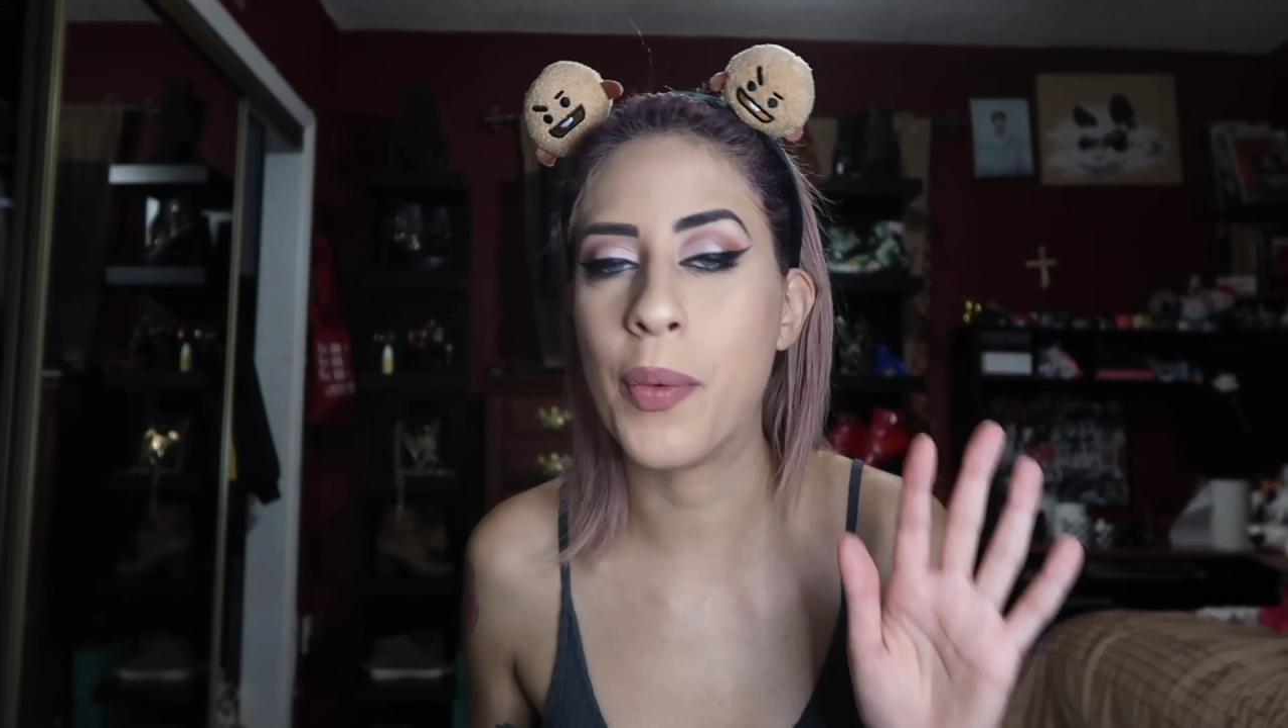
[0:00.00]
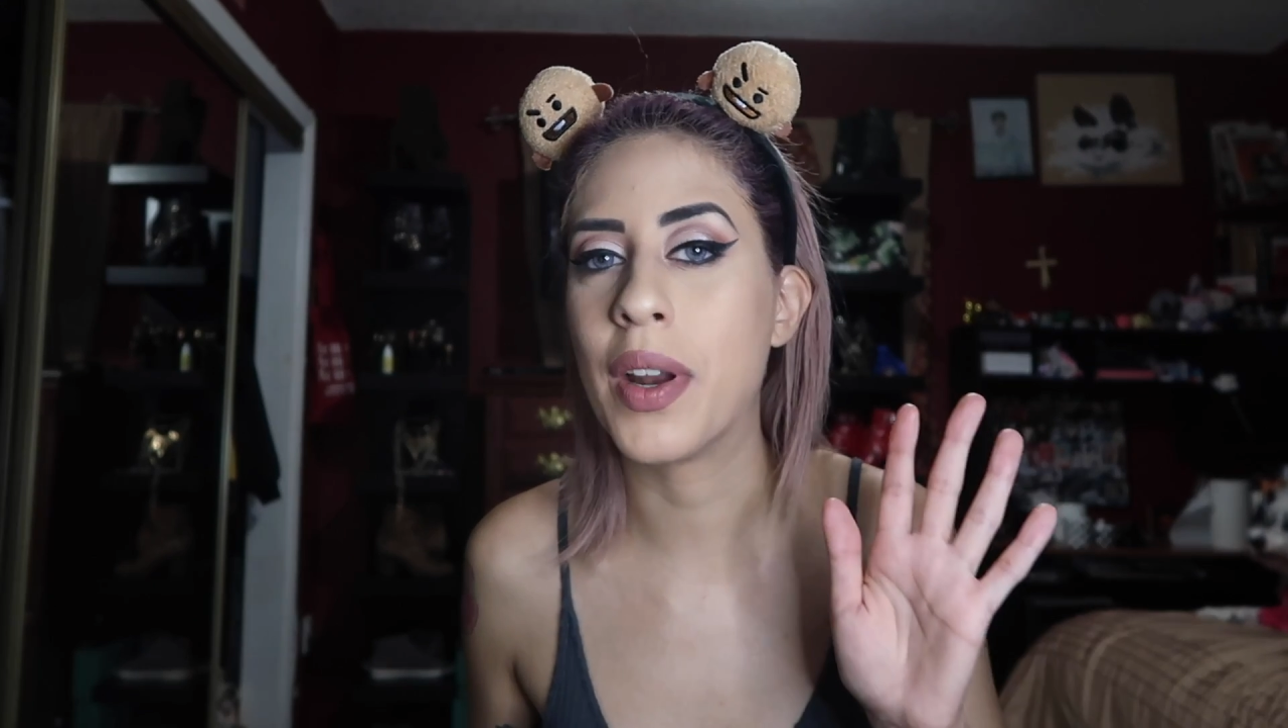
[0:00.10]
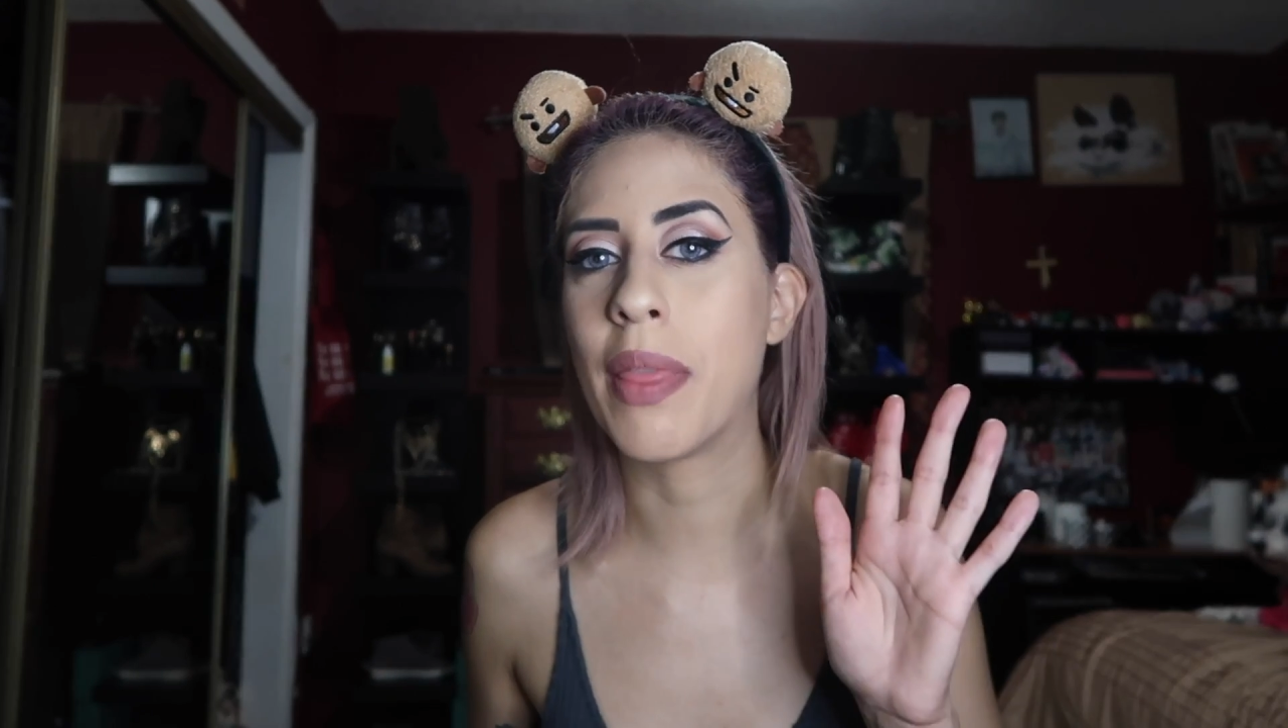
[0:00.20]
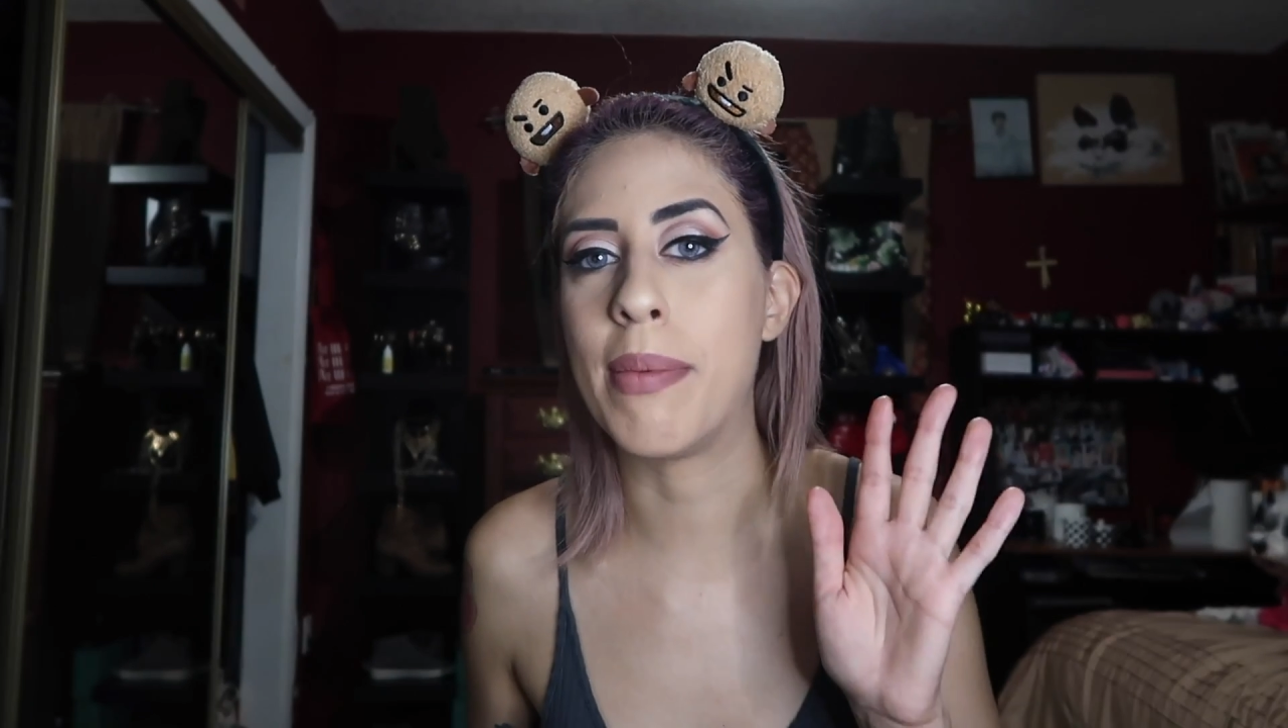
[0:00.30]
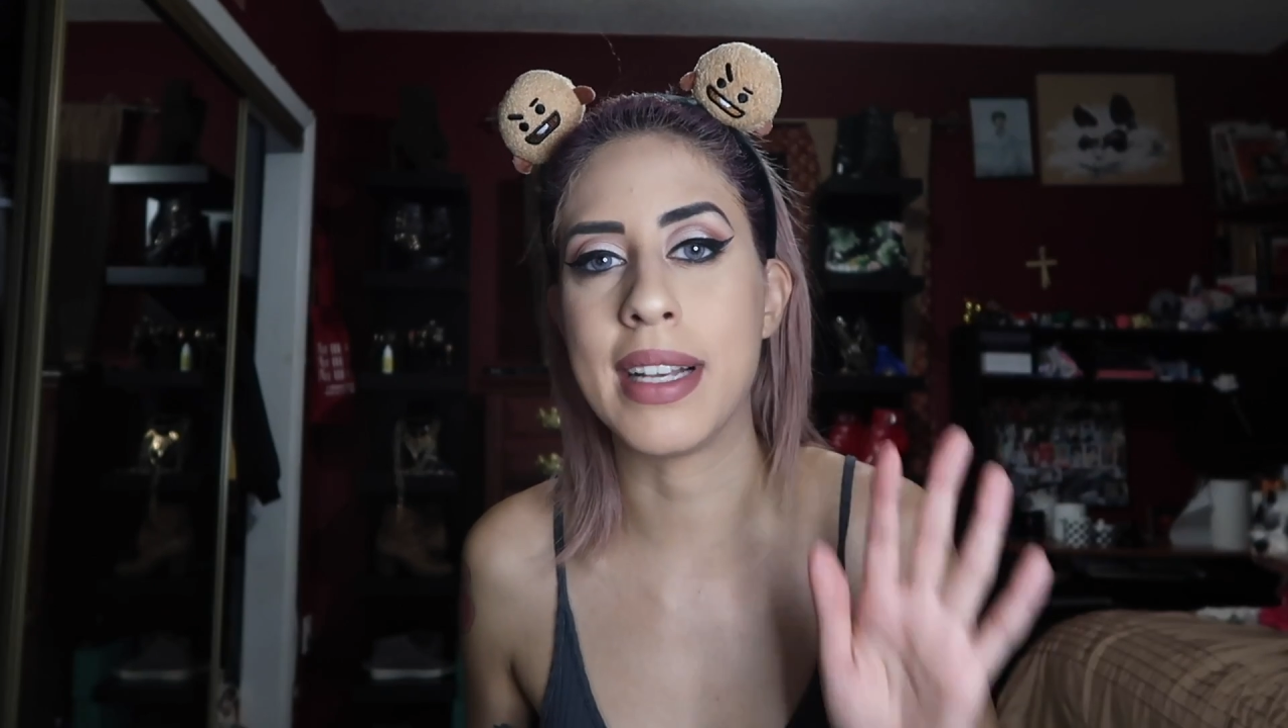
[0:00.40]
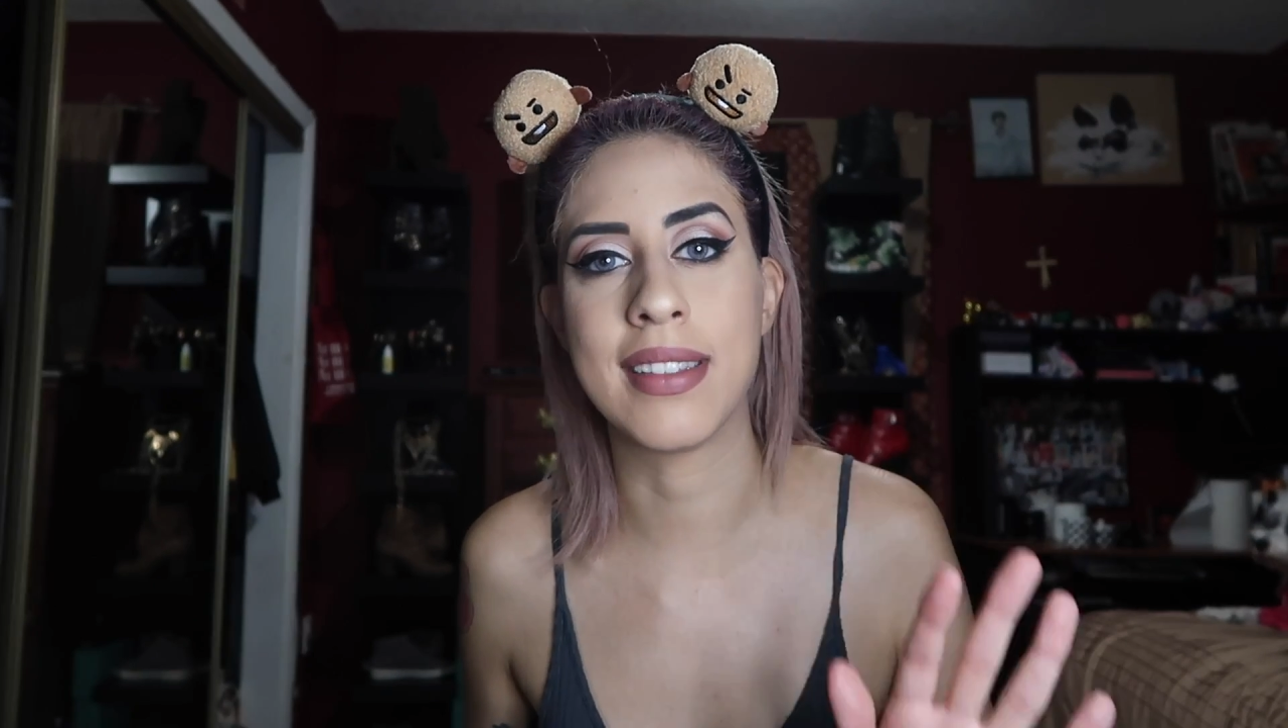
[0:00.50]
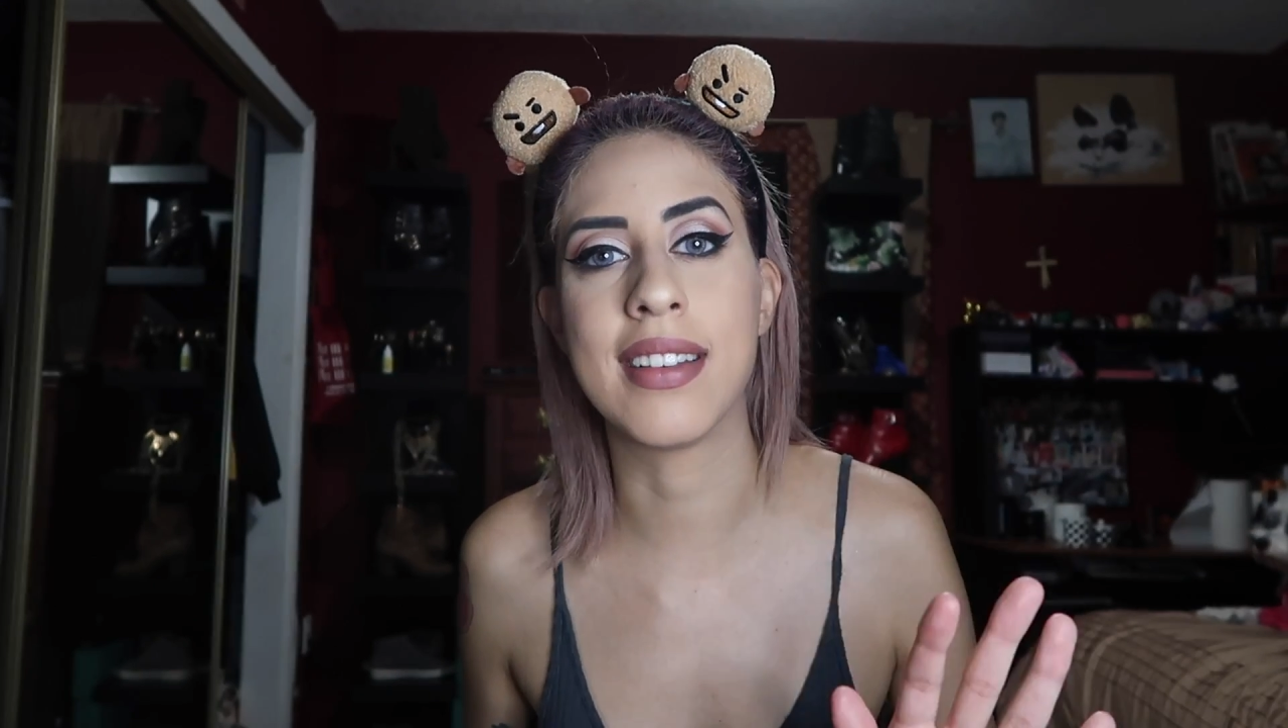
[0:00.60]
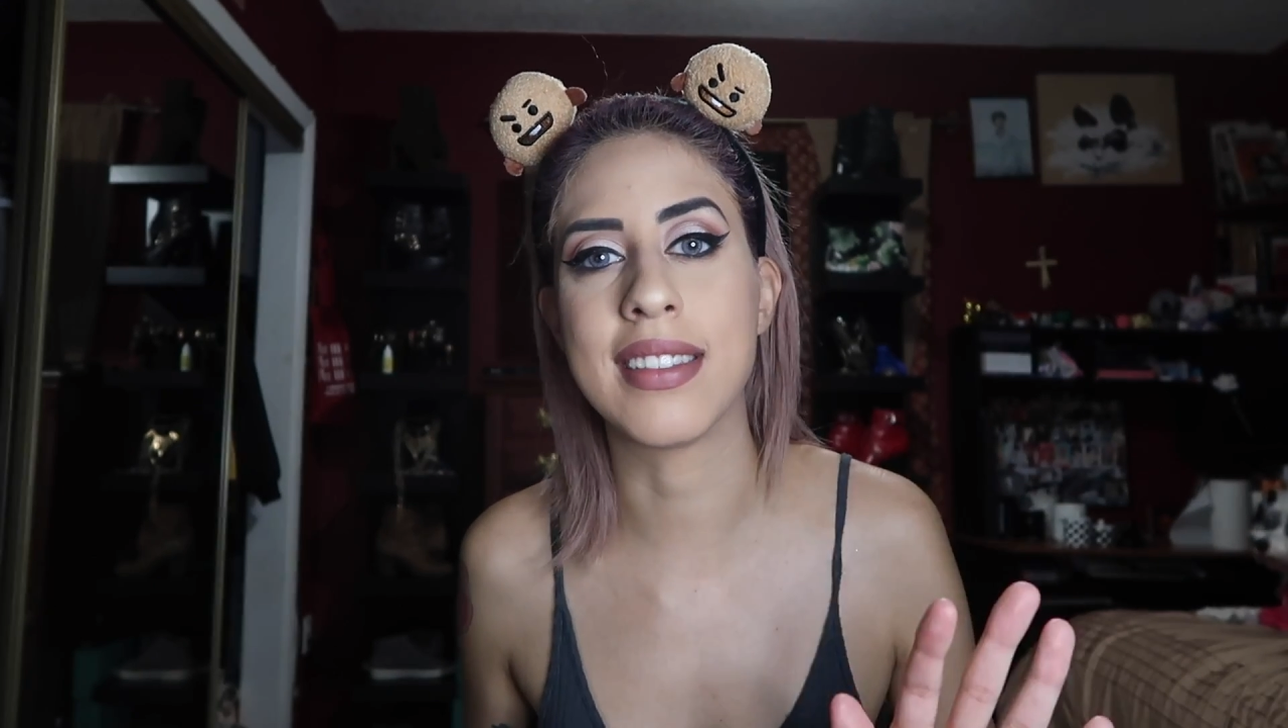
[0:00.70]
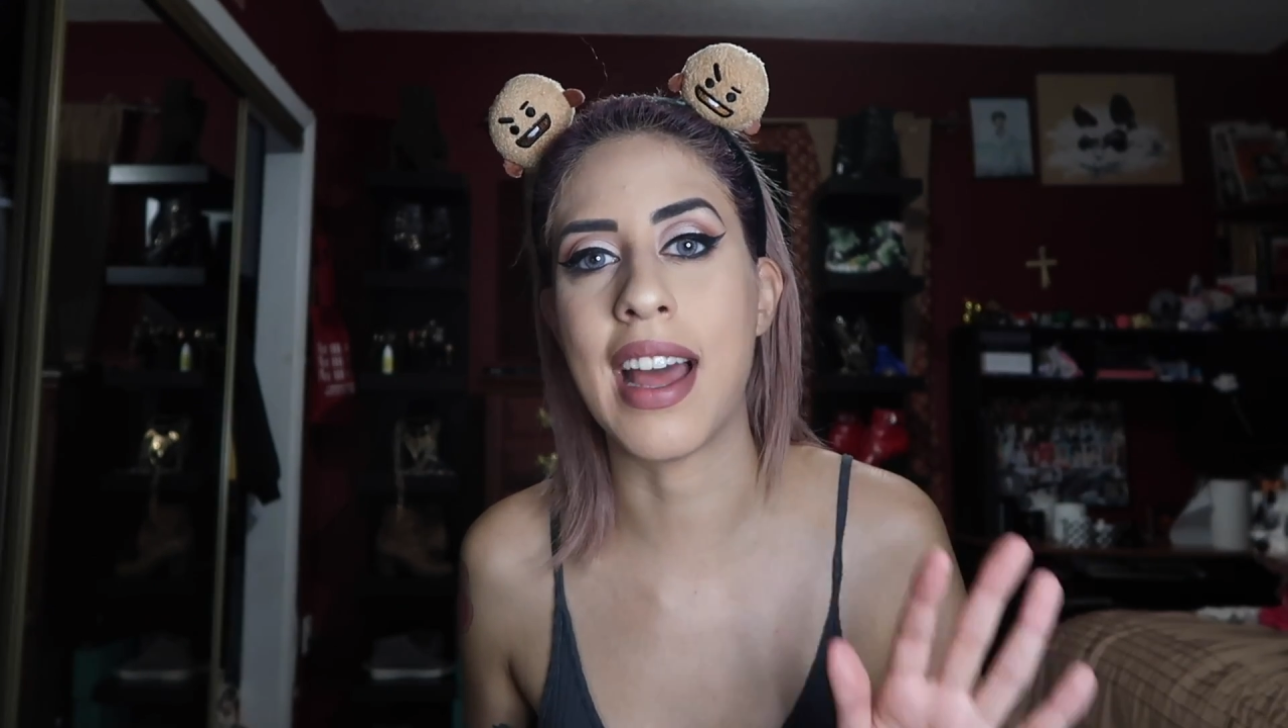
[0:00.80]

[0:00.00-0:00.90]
one of the best things